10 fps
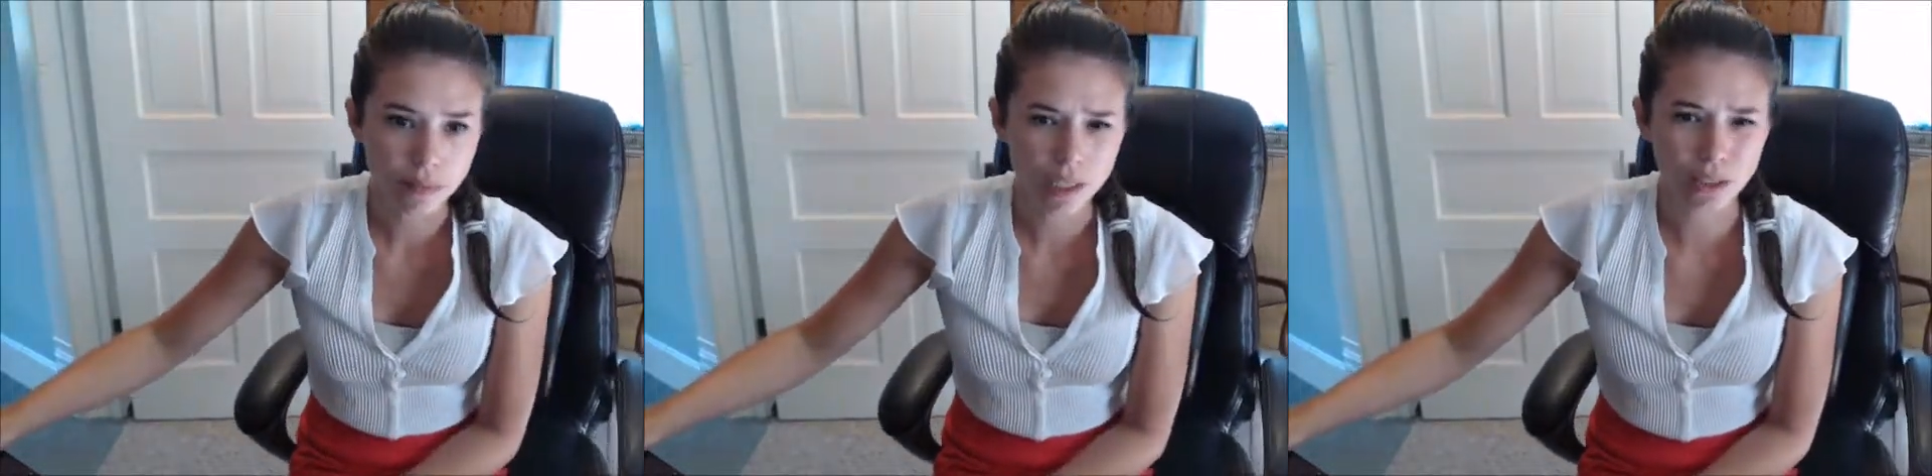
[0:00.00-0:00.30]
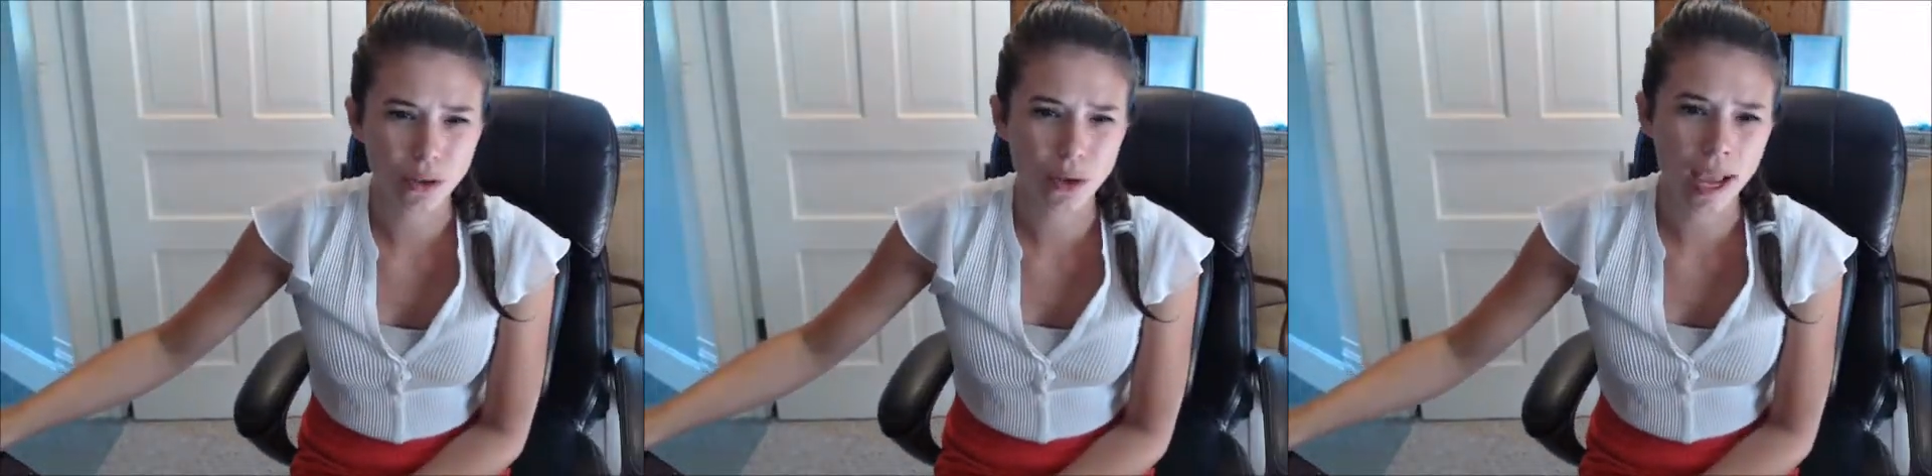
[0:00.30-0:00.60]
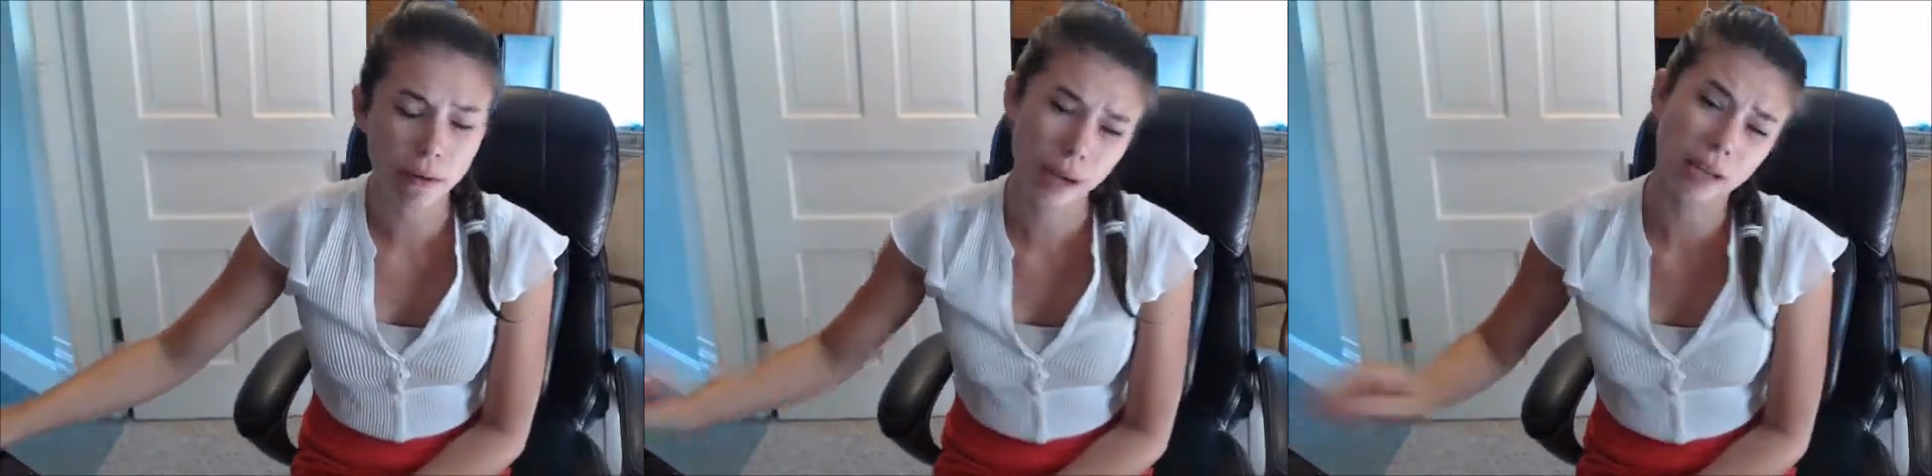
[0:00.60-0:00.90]
So I
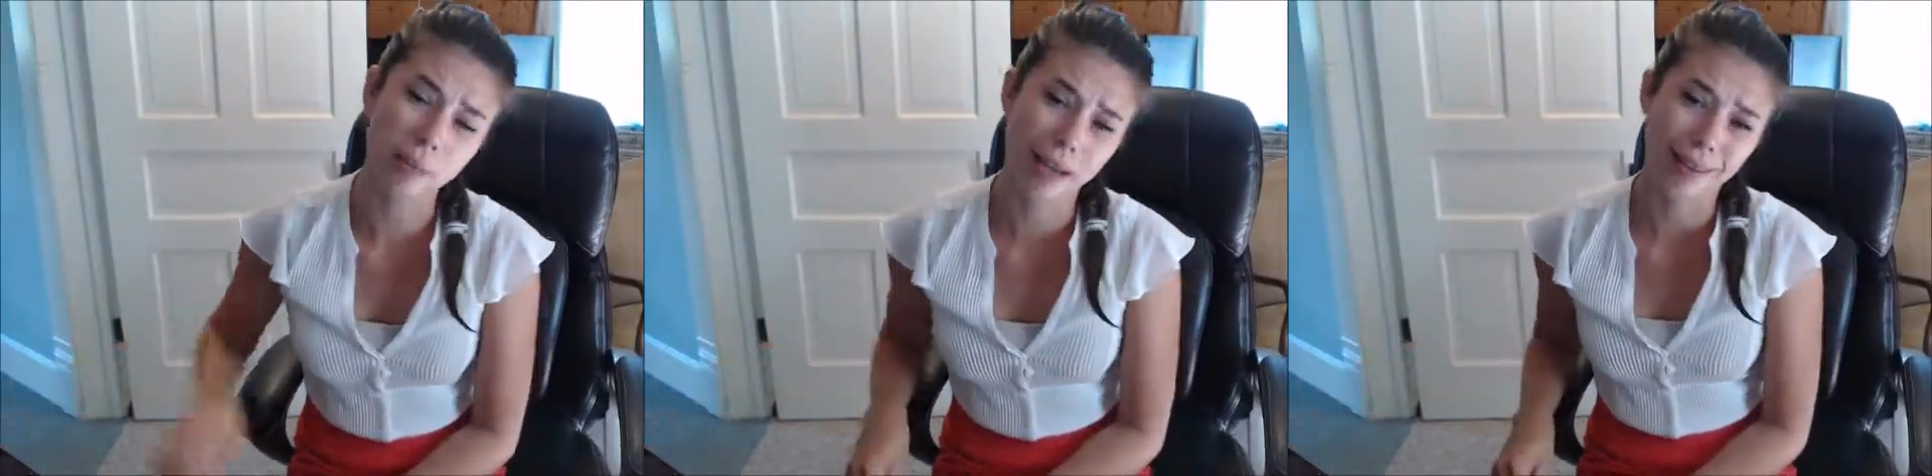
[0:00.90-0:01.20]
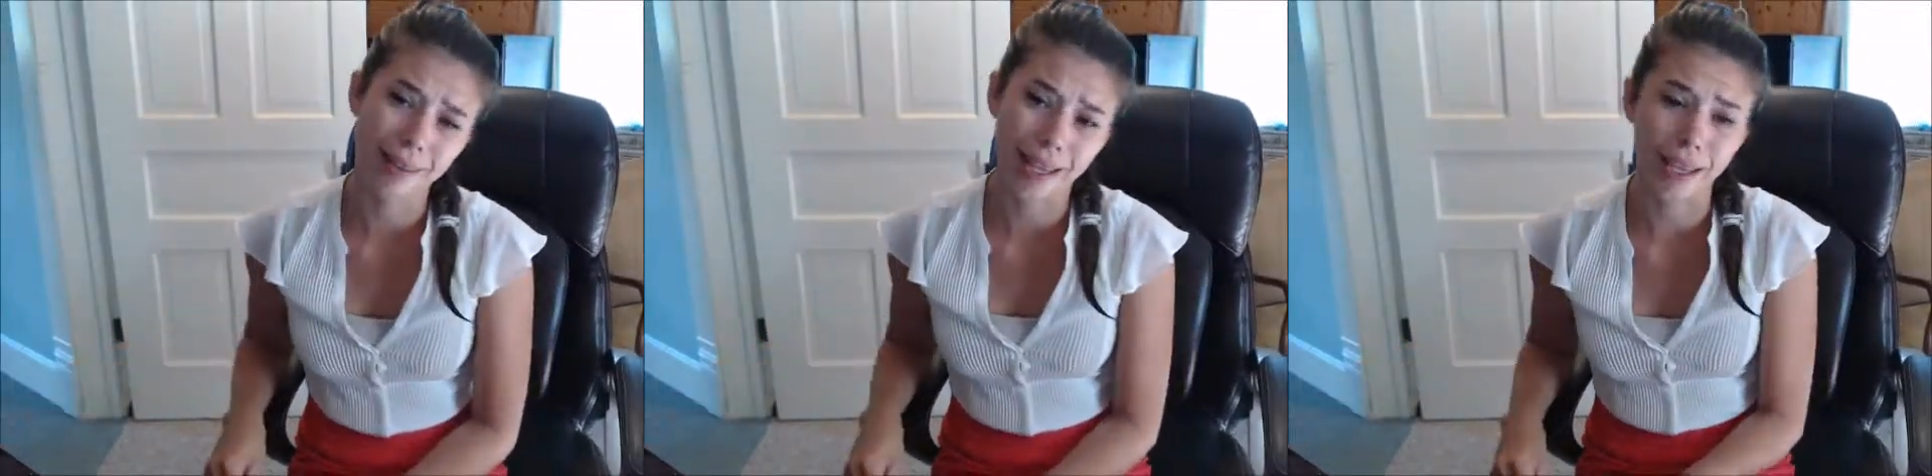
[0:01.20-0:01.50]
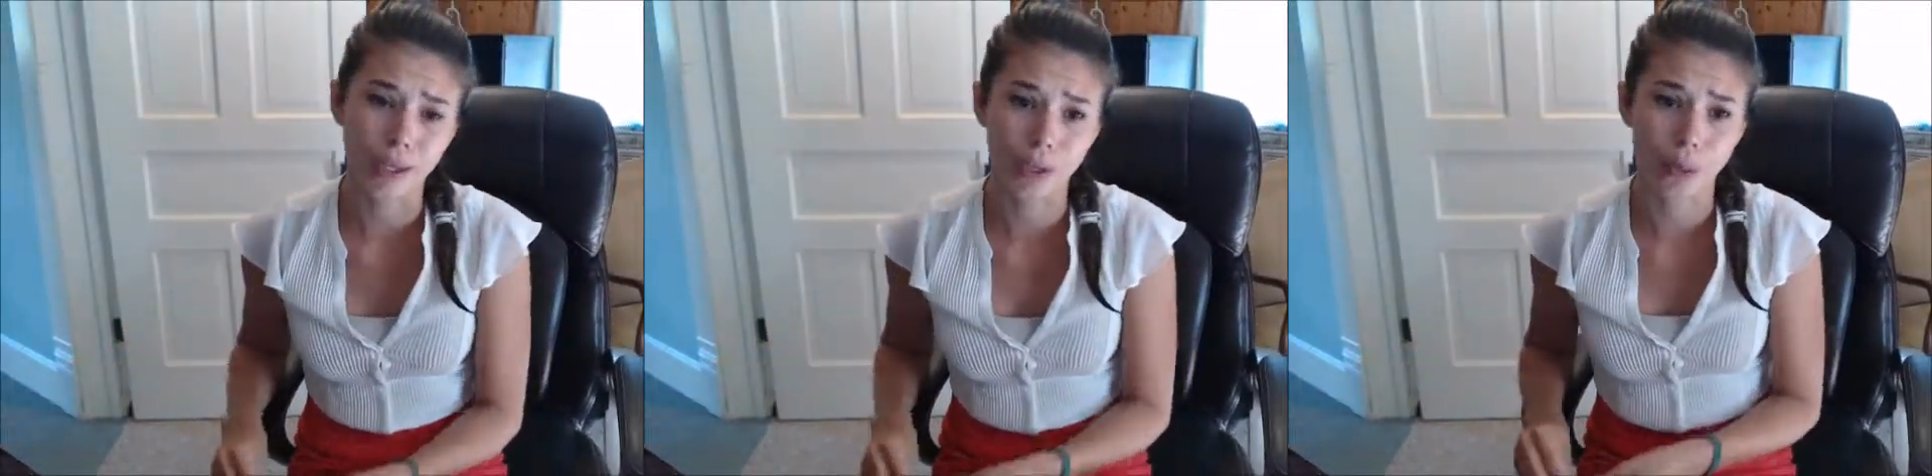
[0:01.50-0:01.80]
recommended that
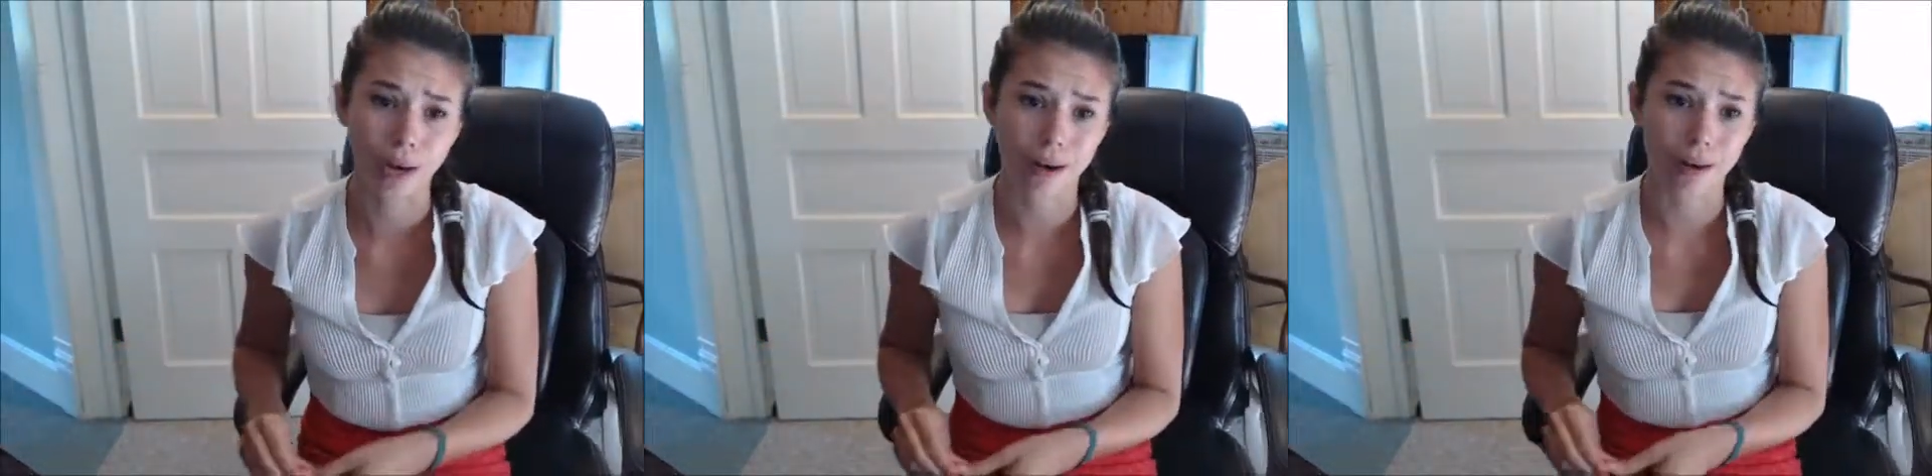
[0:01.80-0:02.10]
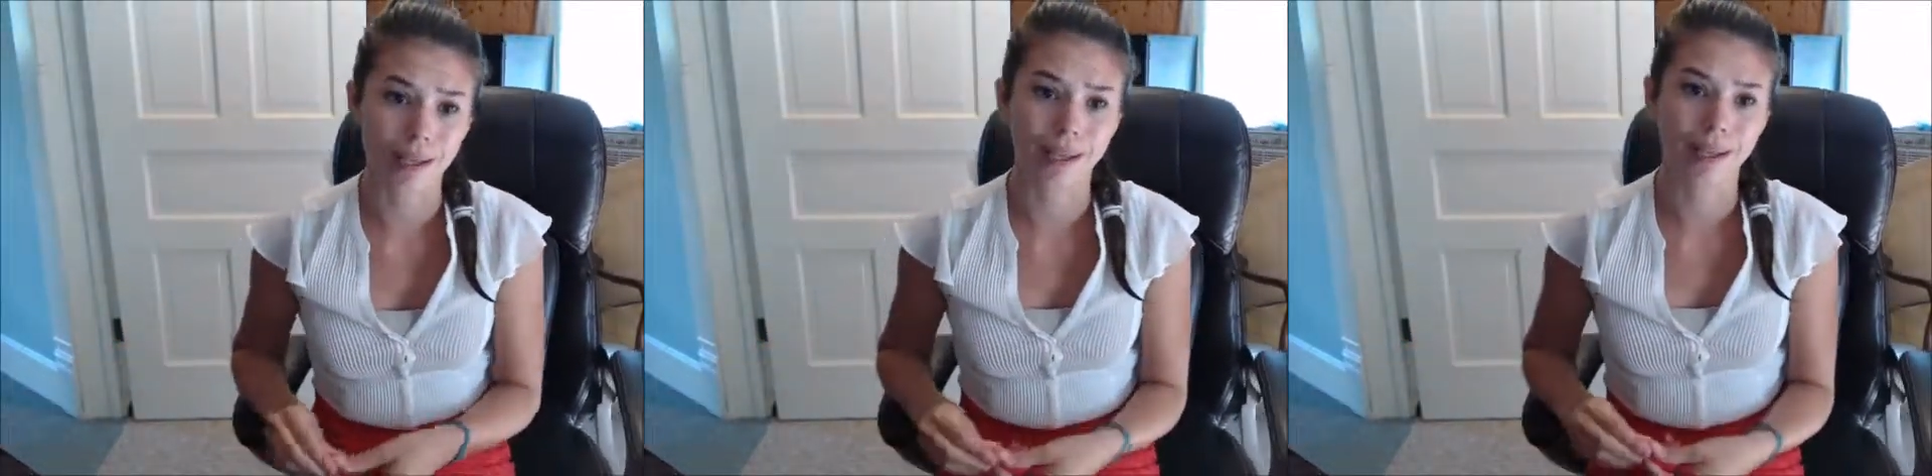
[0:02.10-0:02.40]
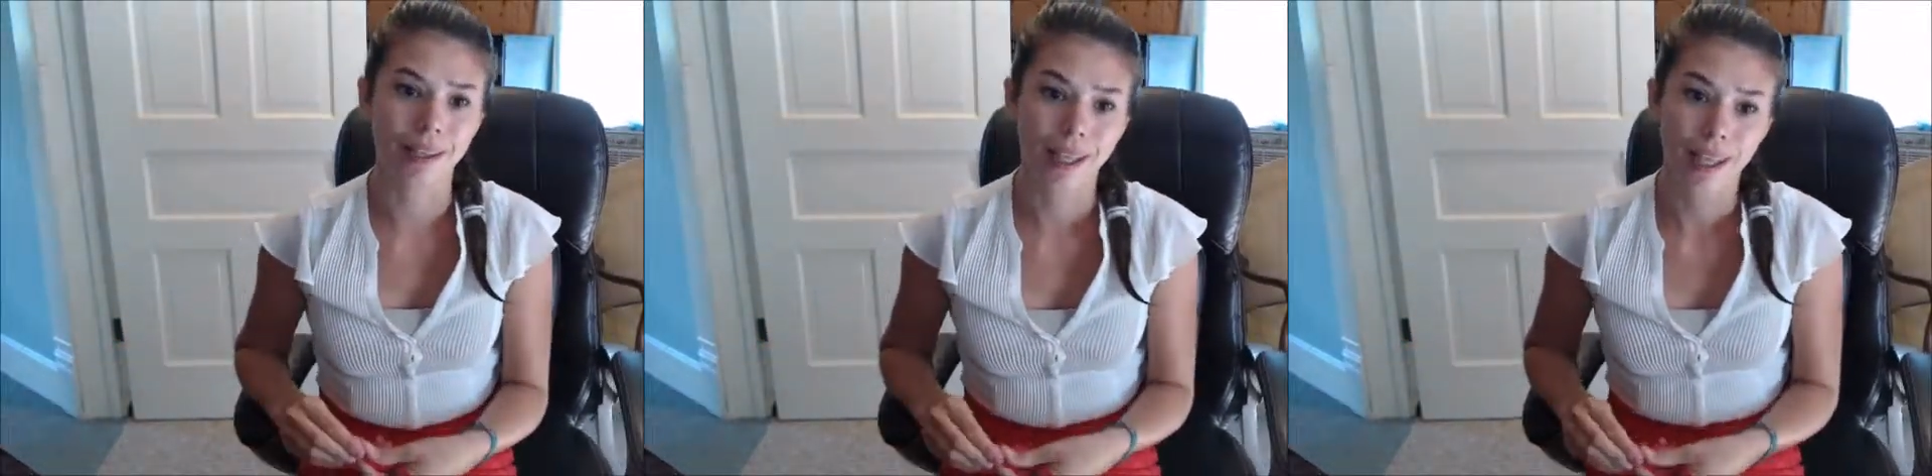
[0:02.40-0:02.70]
he wear it